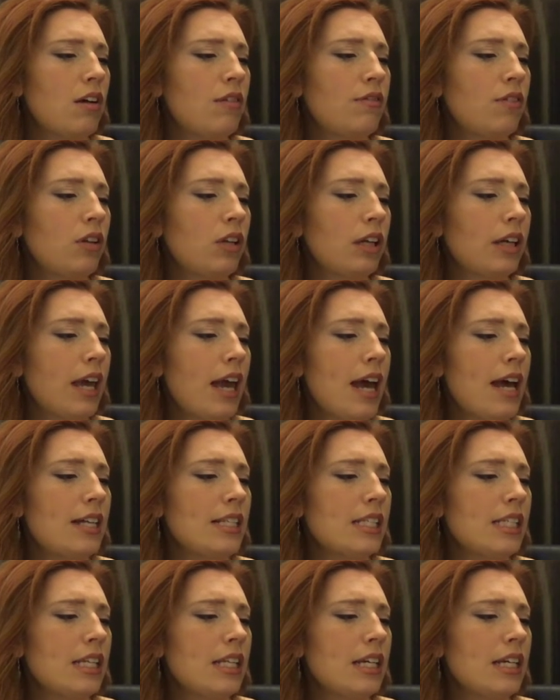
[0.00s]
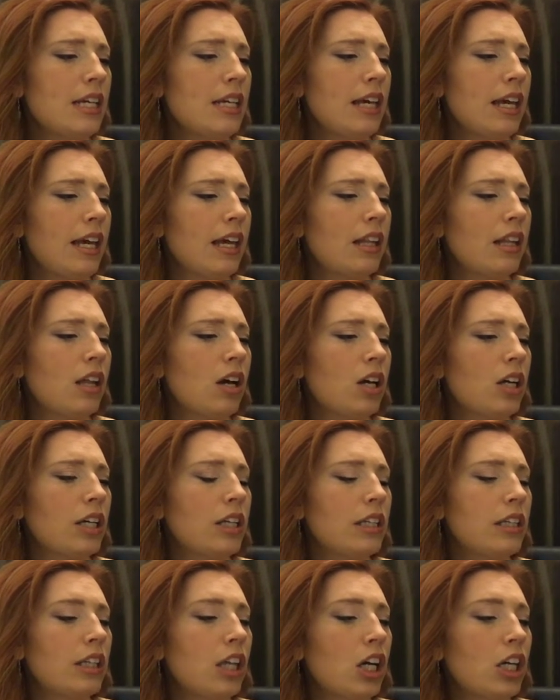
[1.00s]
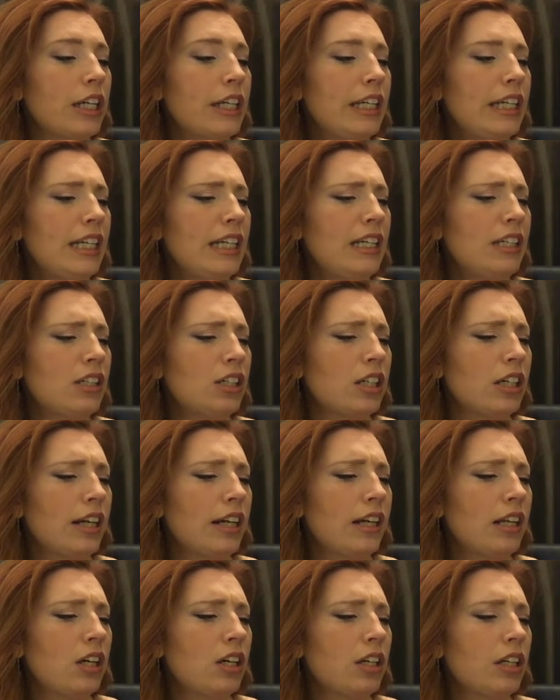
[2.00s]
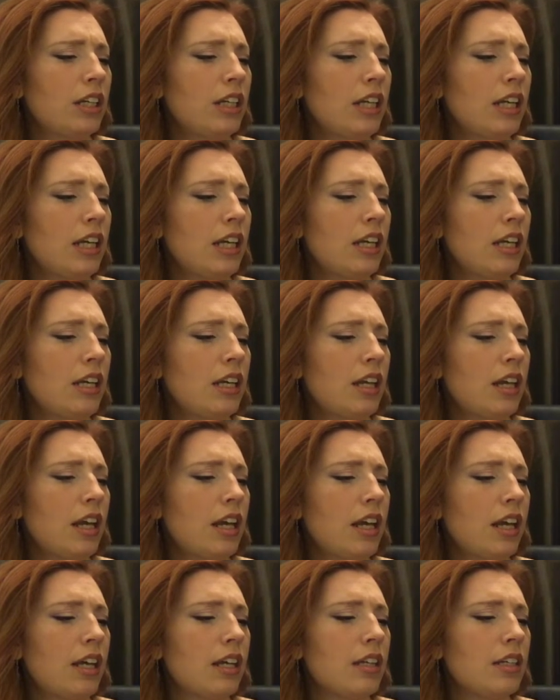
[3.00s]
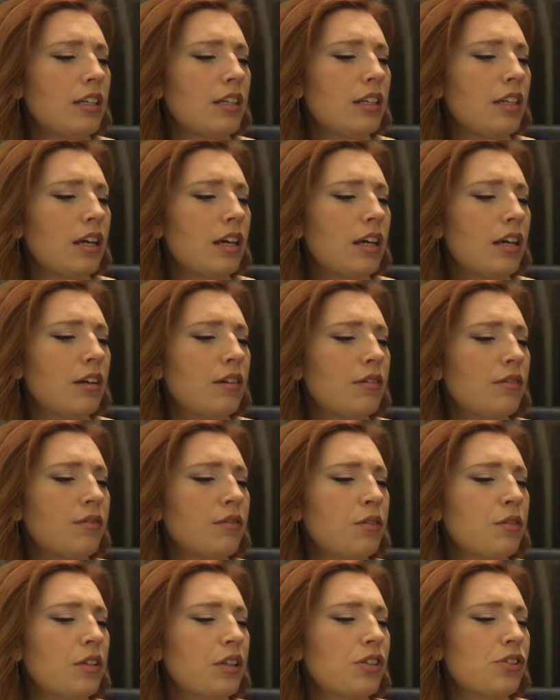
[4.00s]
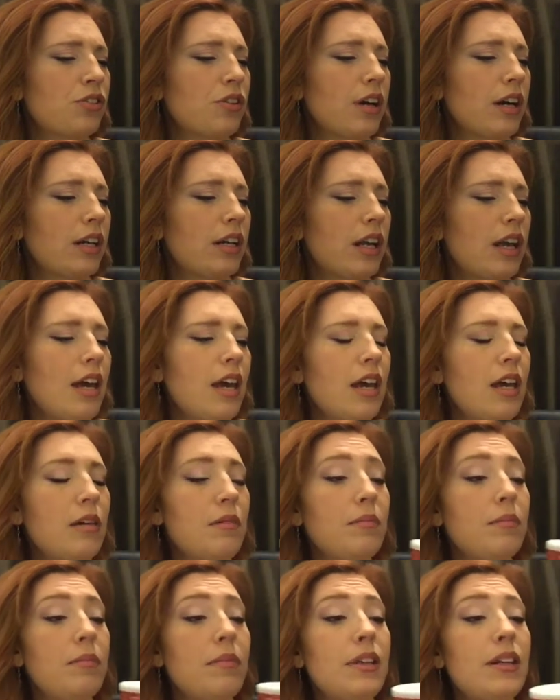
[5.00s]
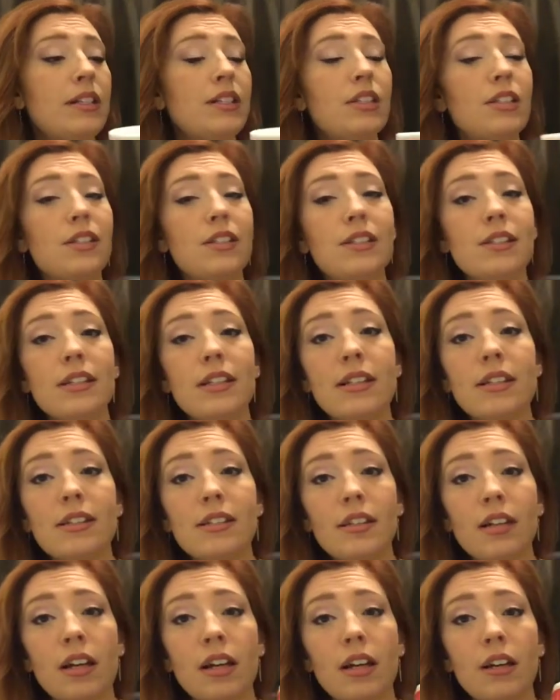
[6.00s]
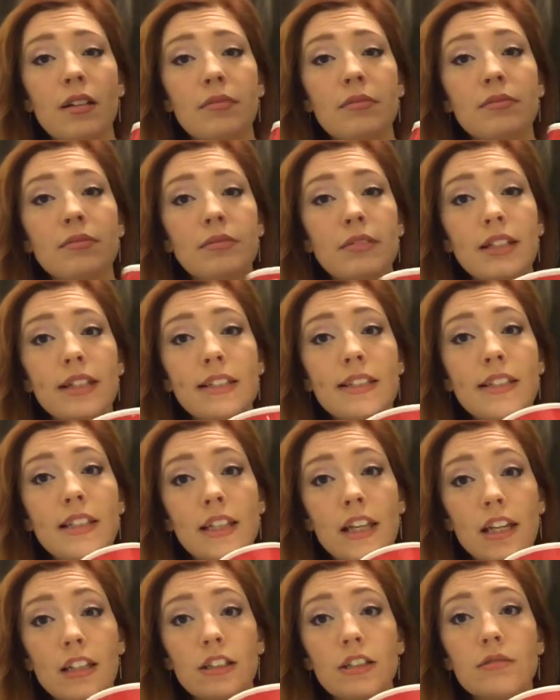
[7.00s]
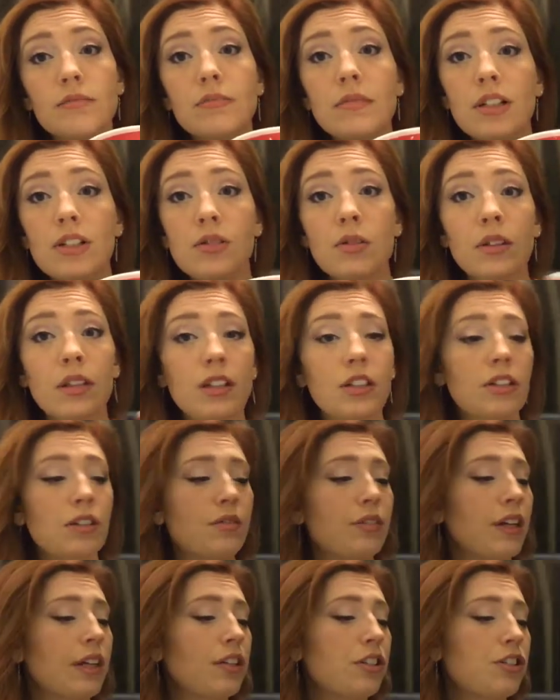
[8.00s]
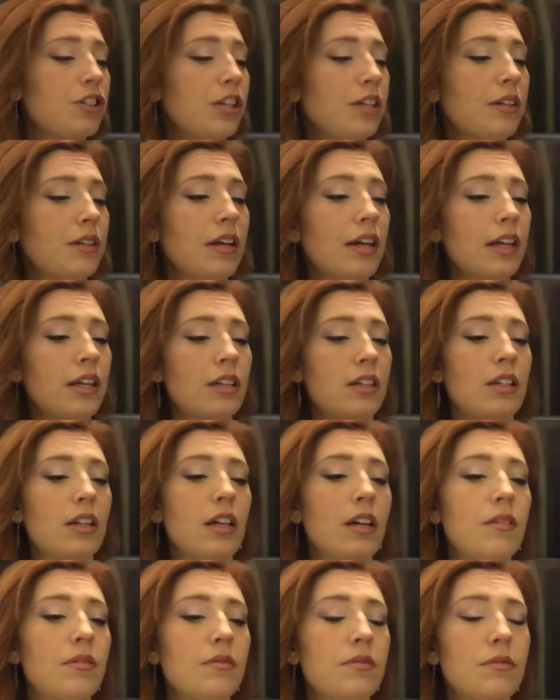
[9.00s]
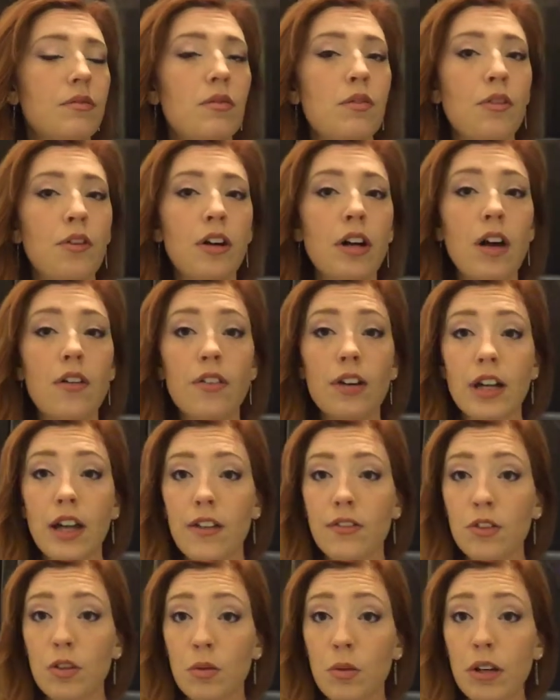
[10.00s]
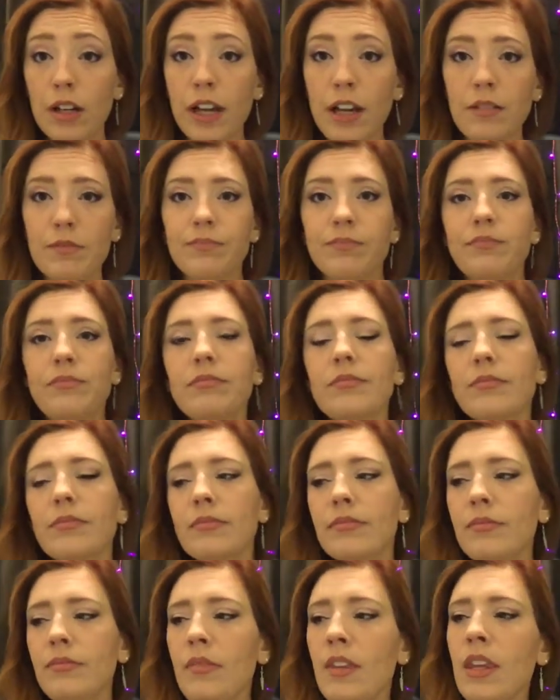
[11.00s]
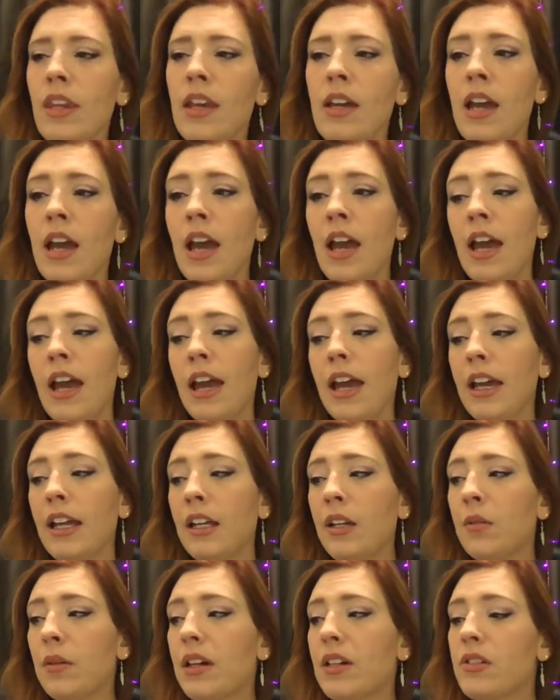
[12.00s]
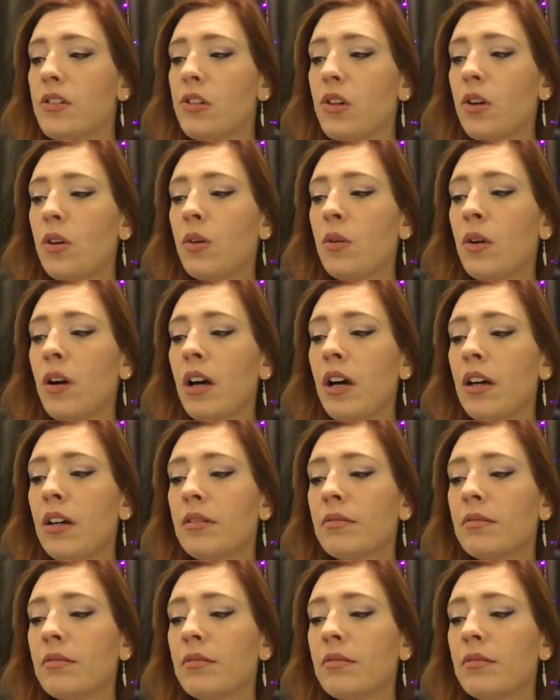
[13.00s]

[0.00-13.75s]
folic acid, L-Arginine or L-Arginine, and fruit extract. It's just, it's a kicker. It's really good for energy and recovering after workout. Anyway, so